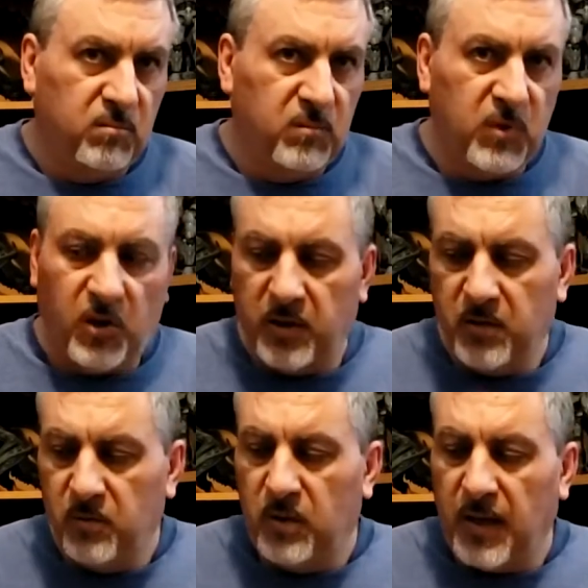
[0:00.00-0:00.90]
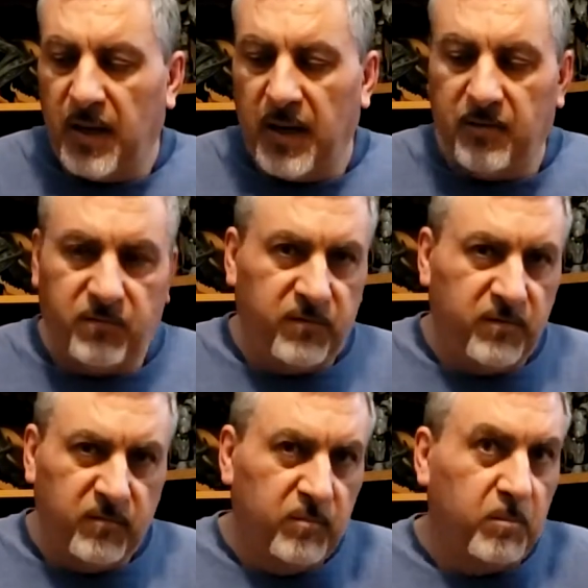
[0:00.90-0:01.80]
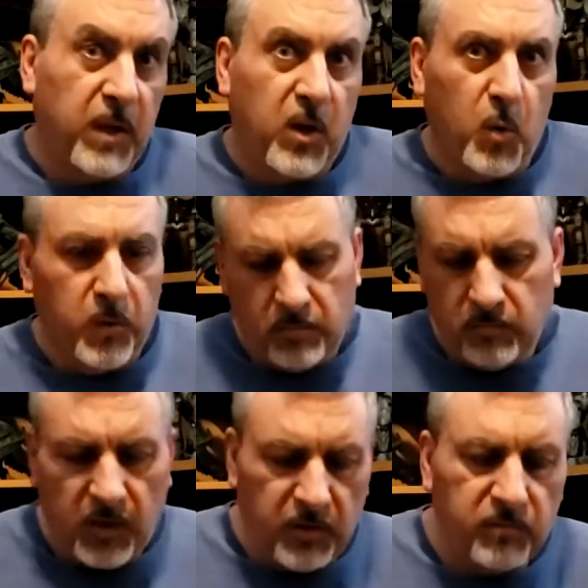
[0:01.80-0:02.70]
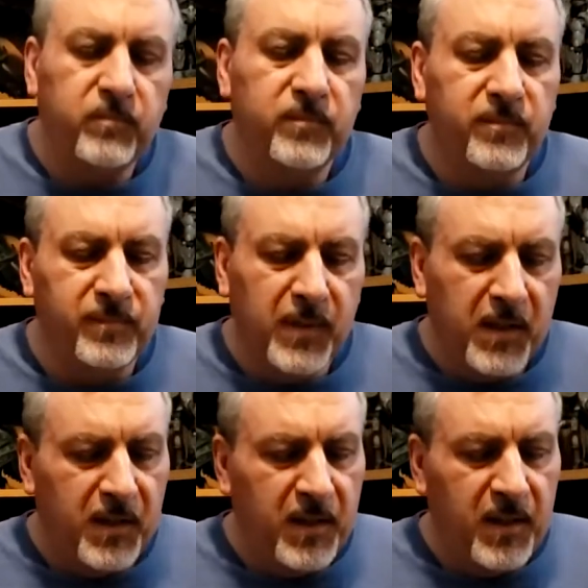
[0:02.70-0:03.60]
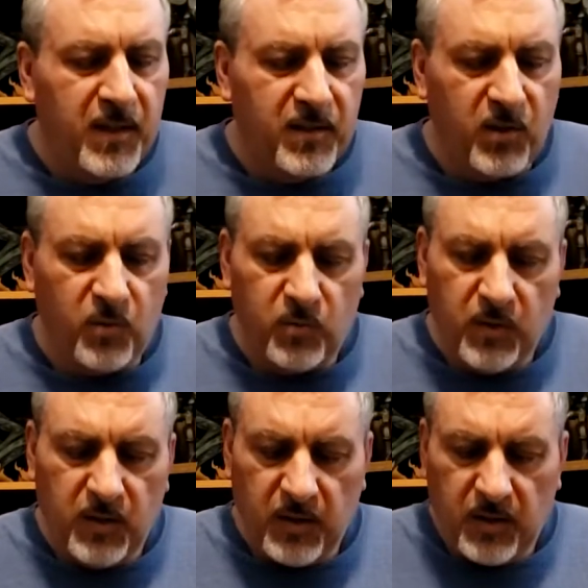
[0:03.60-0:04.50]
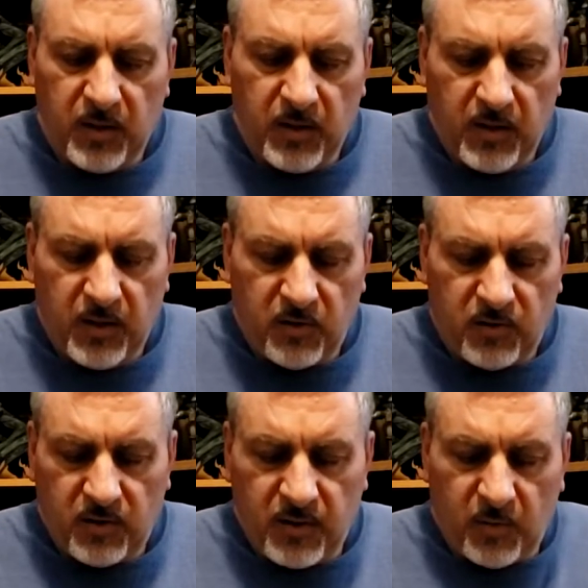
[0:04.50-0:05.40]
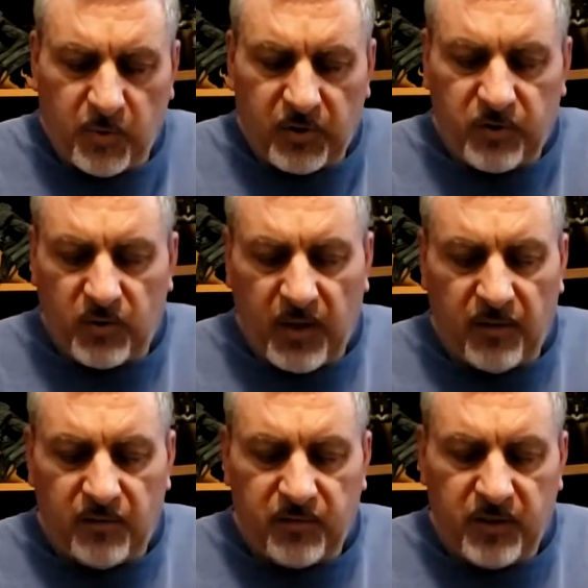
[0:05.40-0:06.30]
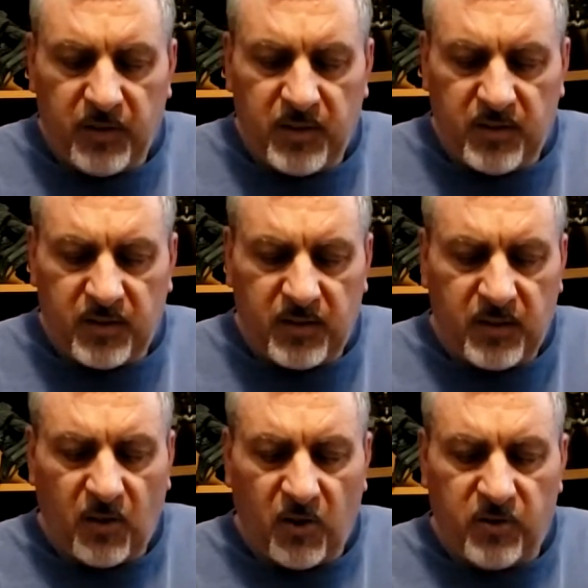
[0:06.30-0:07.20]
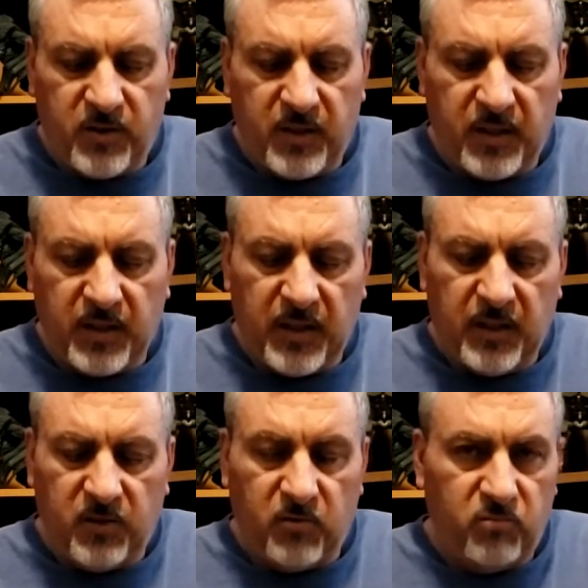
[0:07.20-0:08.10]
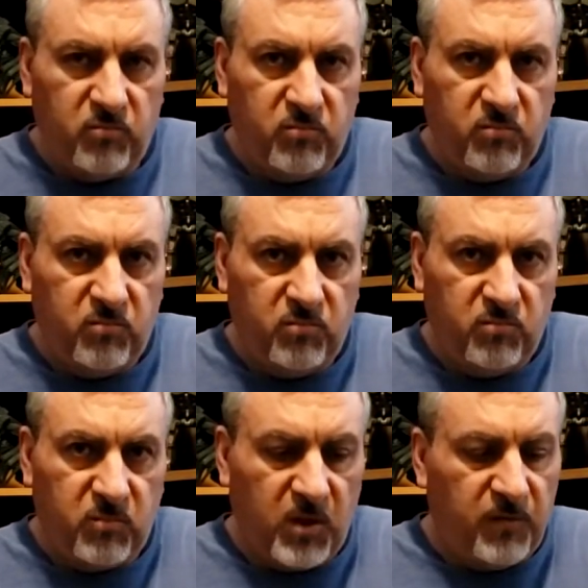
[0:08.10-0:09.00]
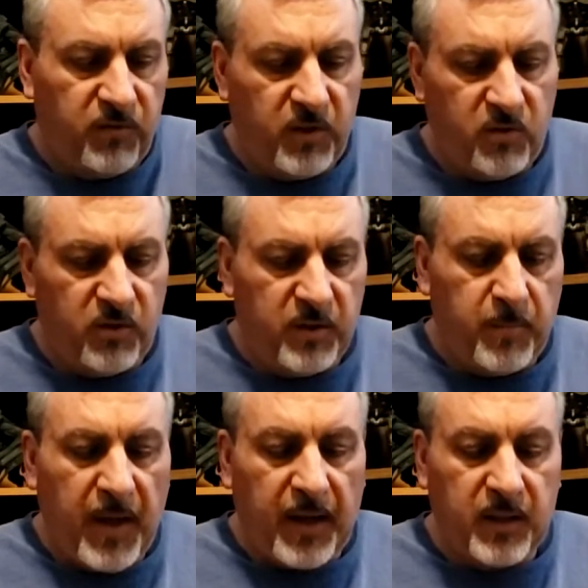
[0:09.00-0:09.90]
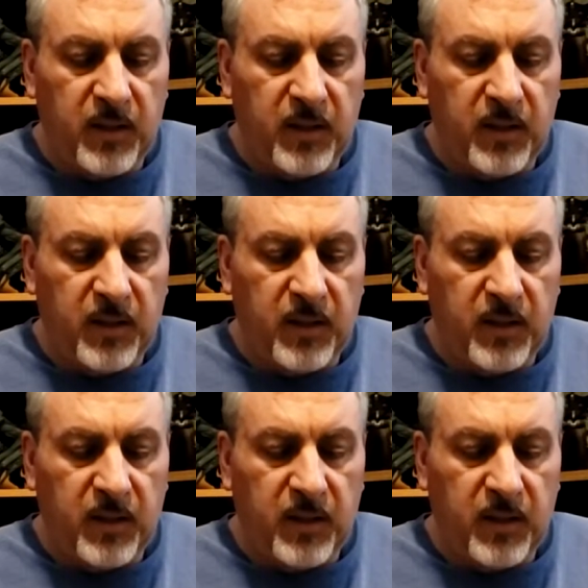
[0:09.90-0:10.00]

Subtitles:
Sorry, you can't have my code. No. So here's the Steelbooks. You have the discs are sitting either on the front or on the back,